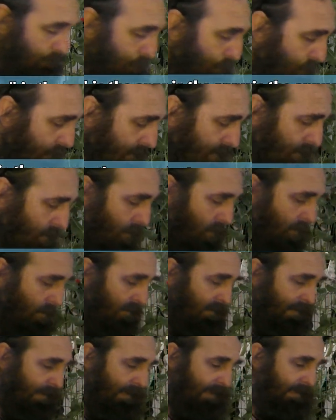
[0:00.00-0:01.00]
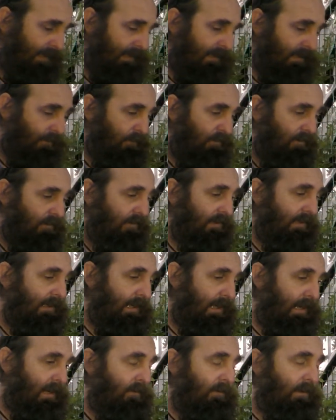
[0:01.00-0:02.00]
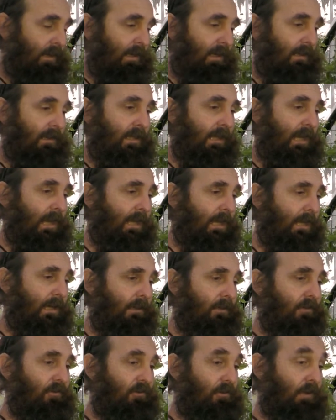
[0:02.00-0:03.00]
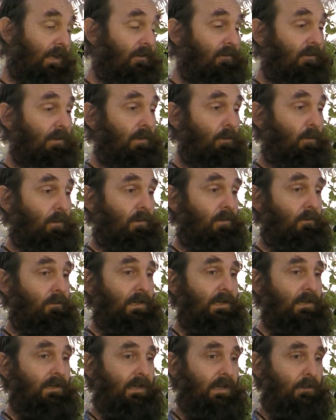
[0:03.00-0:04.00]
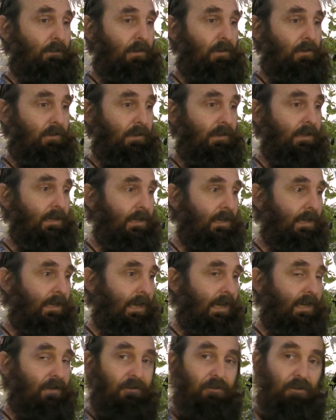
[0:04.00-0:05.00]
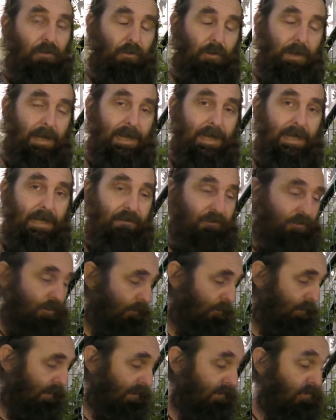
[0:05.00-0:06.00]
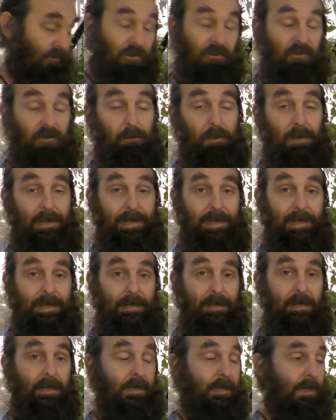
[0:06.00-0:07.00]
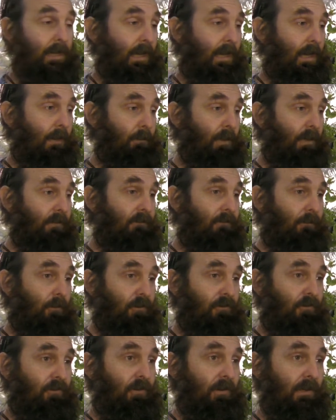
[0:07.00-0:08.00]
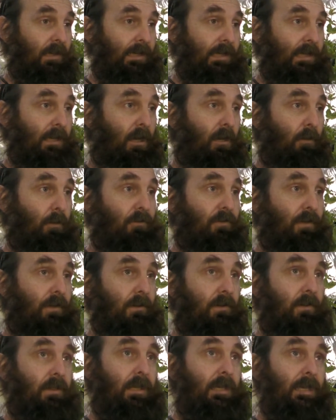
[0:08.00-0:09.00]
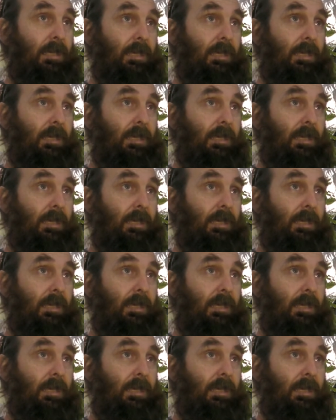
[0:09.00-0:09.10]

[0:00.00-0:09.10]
putting on a community area at the Eka, and she actually wanted me to come along and do a turmeric and ginger planting. Unfortunately, I was under